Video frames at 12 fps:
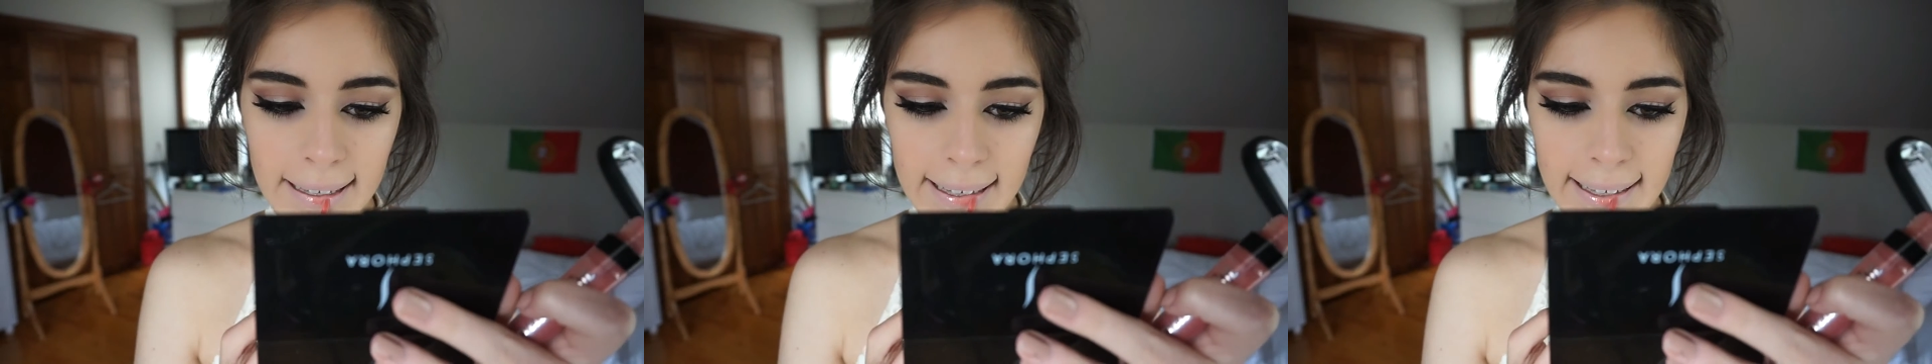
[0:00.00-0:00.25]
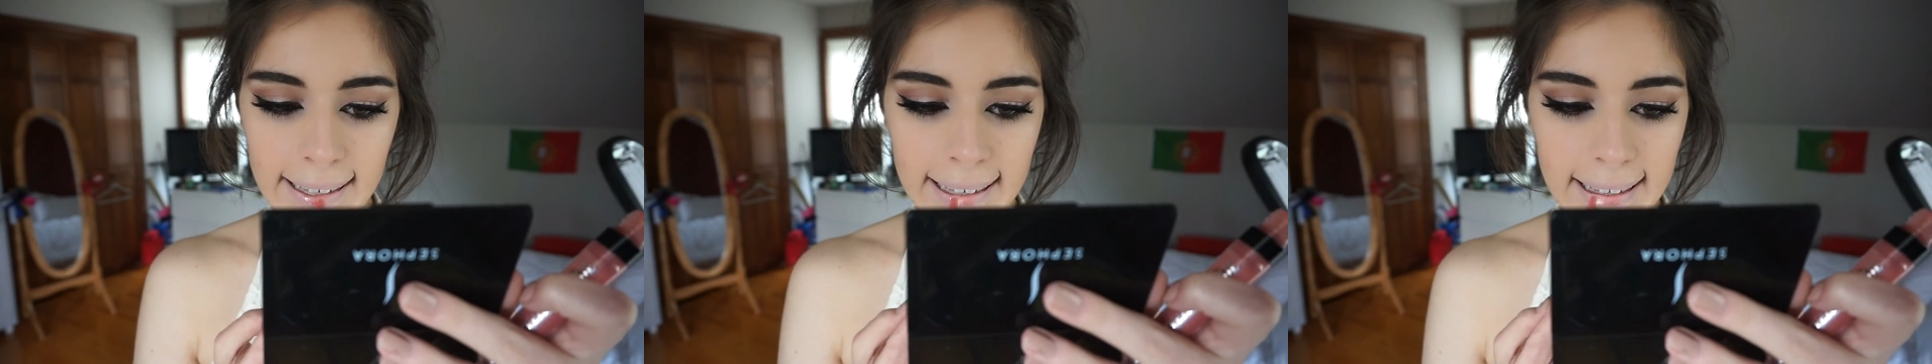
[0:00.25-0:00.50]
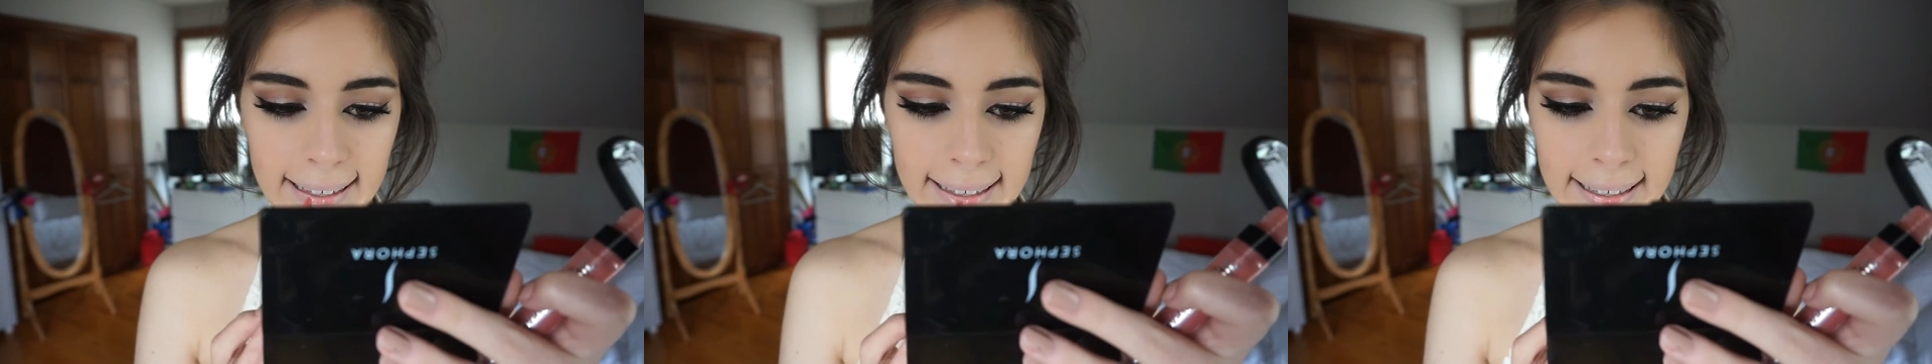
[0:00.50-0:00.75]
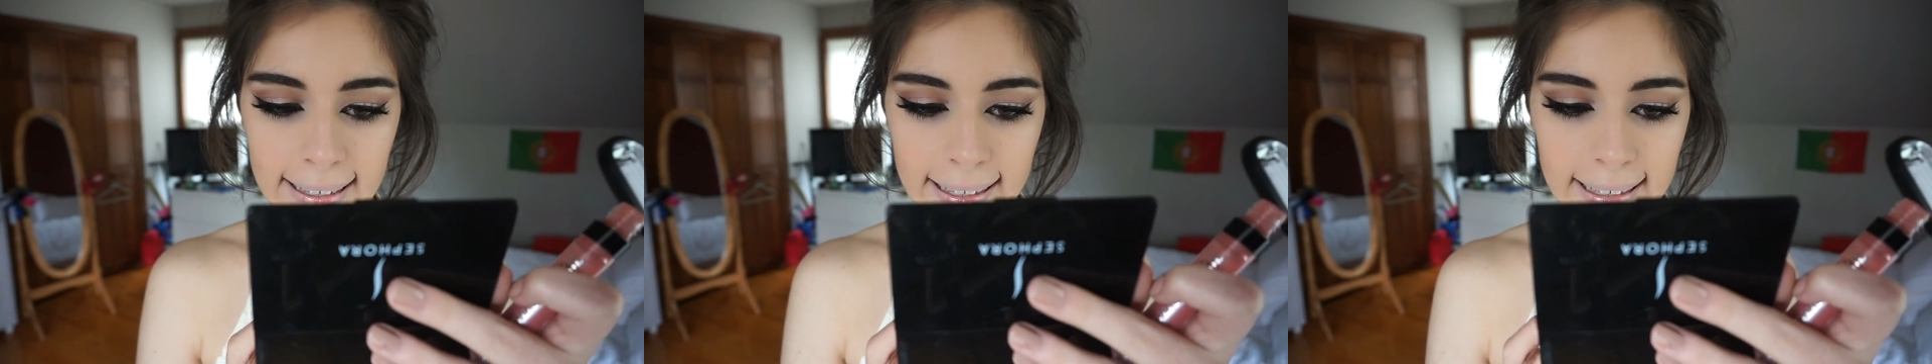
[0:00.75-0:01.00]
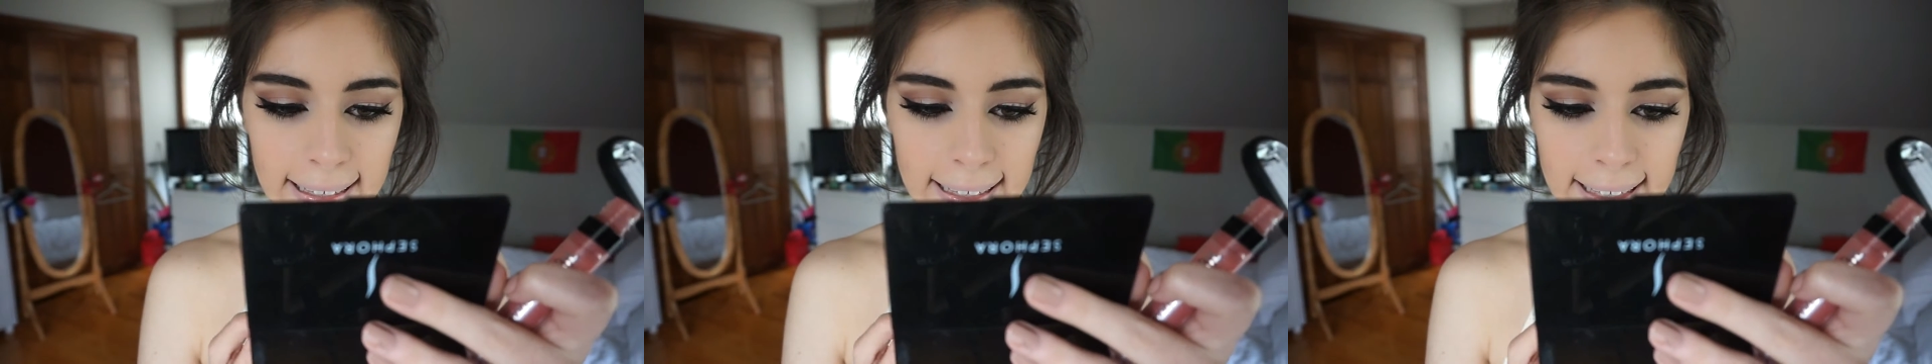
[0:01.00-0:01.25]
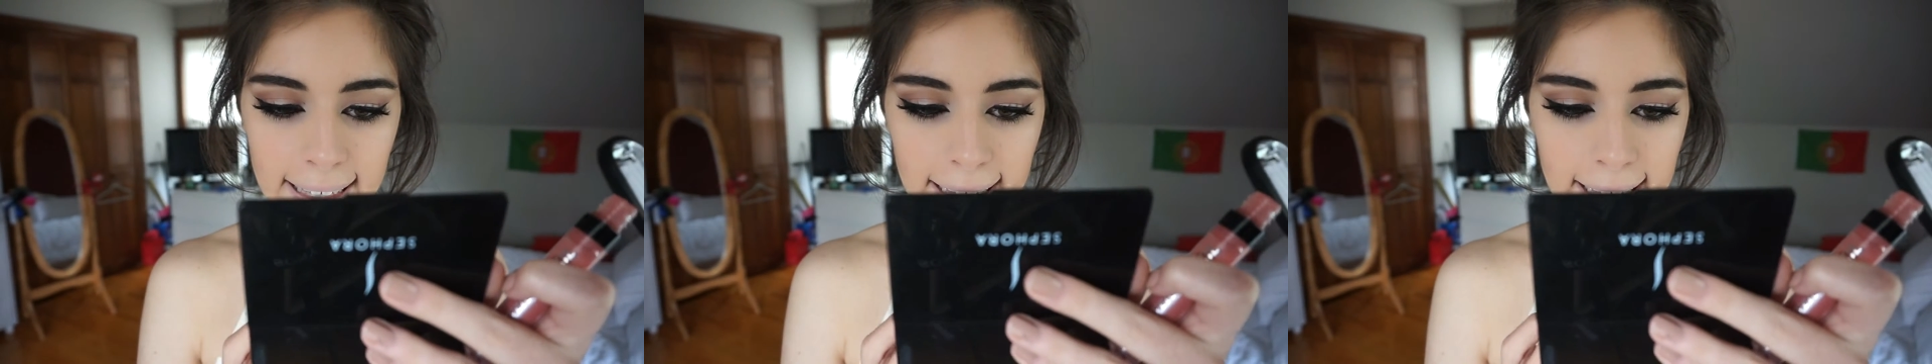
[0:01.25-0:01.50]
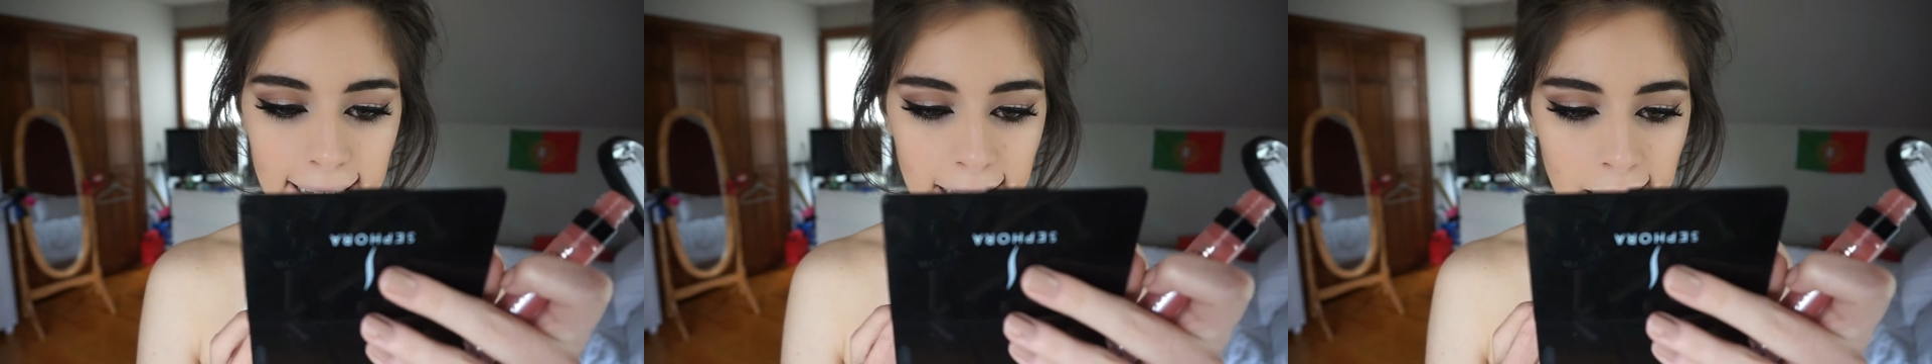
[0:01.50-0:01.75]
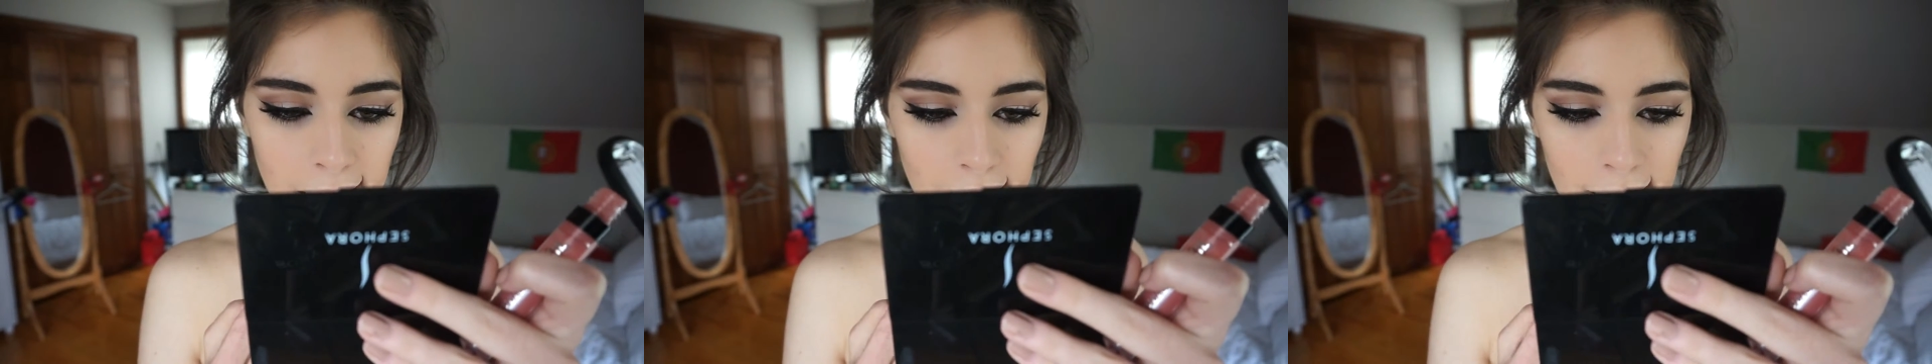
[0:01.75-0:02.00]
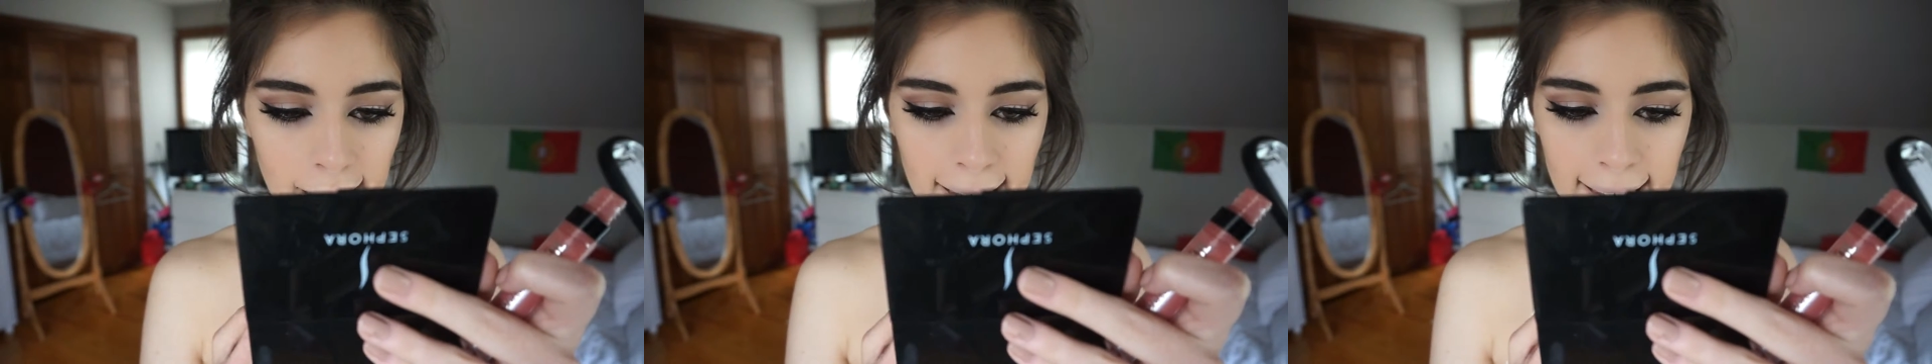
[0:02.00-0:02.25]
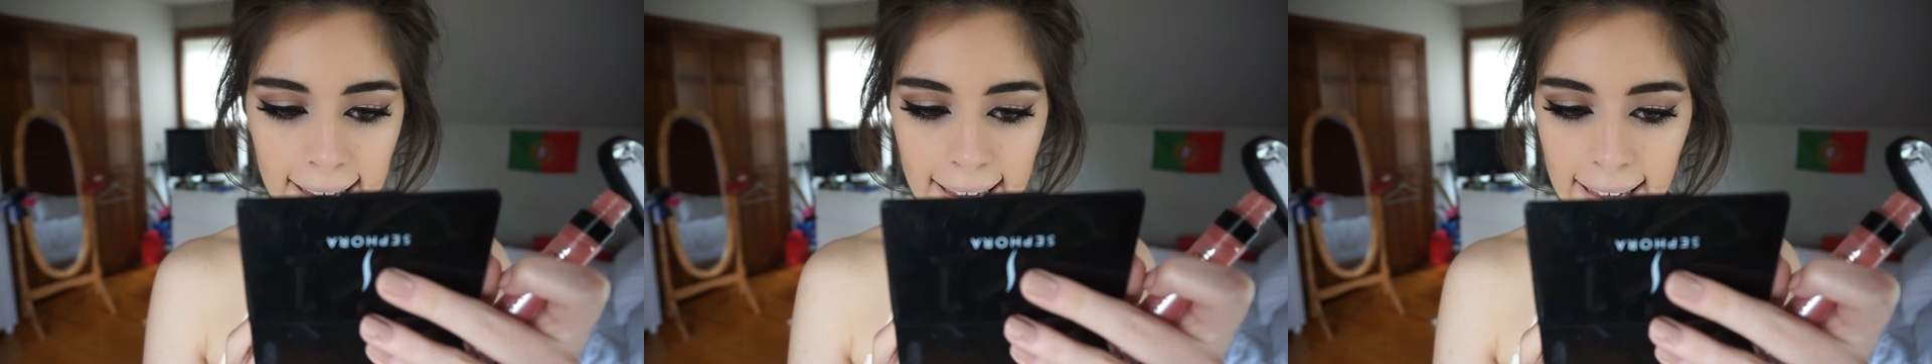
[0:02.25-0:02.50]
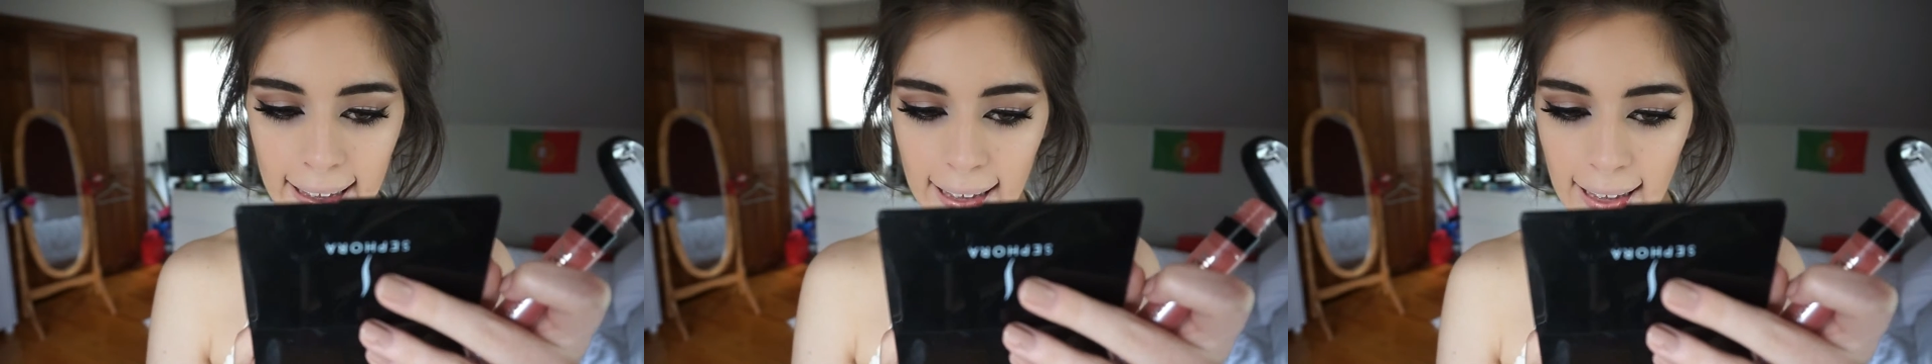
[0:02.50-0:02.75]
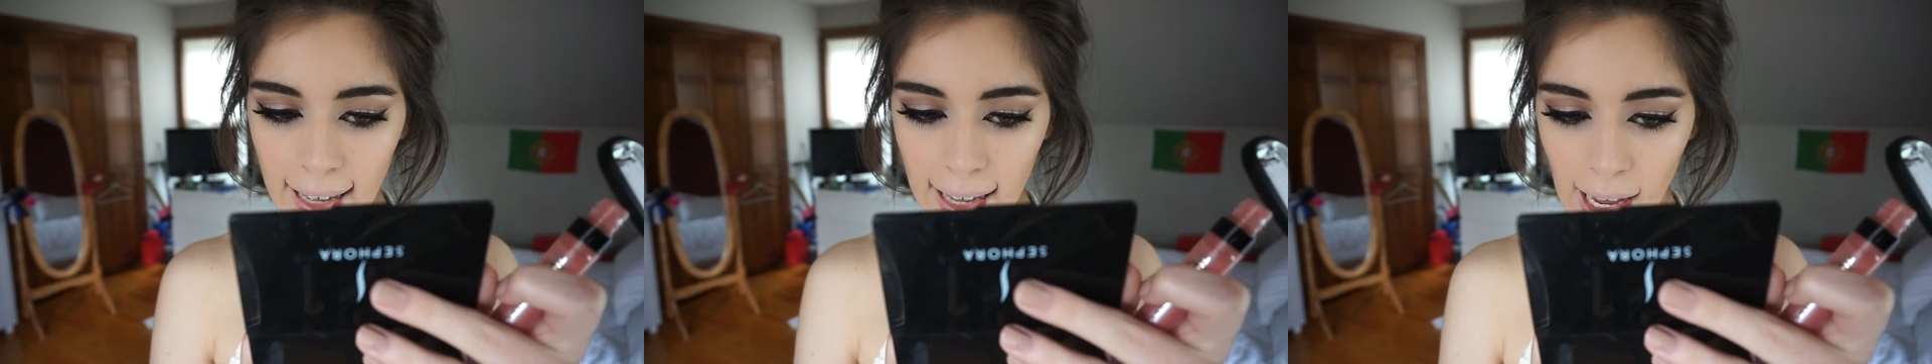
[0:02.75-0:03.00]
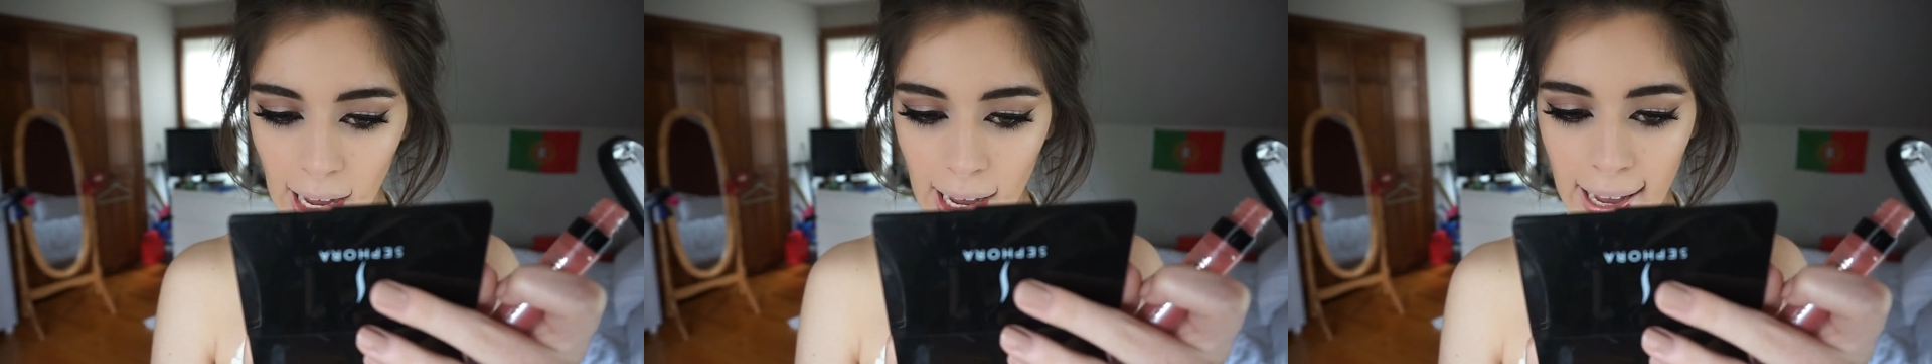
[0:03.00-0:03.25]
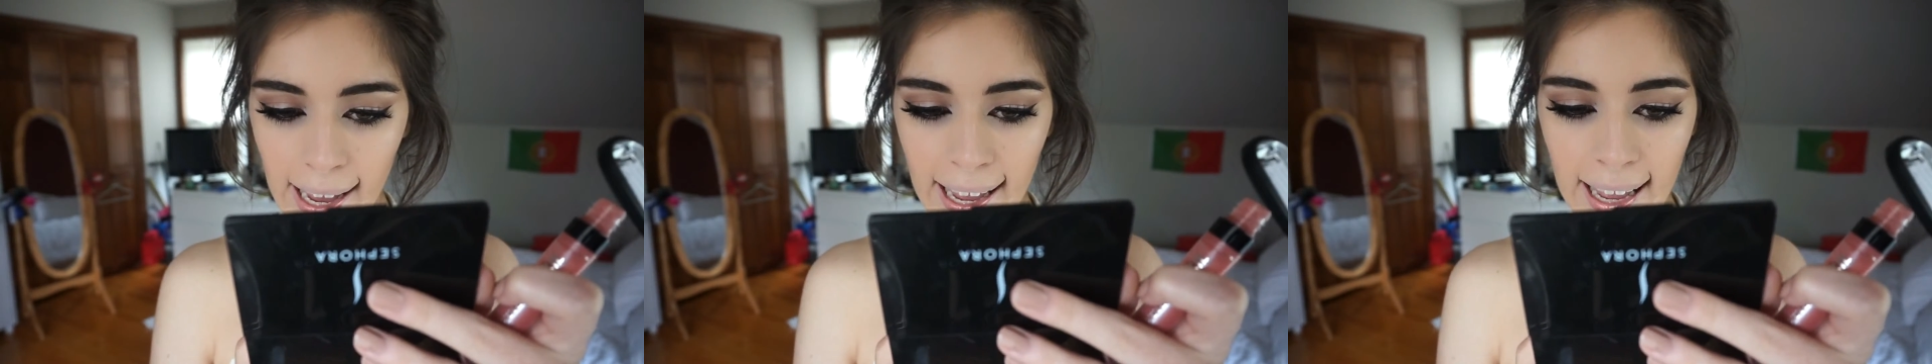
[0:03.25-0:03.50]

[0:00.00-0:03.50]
it off with this awesome lip gloss.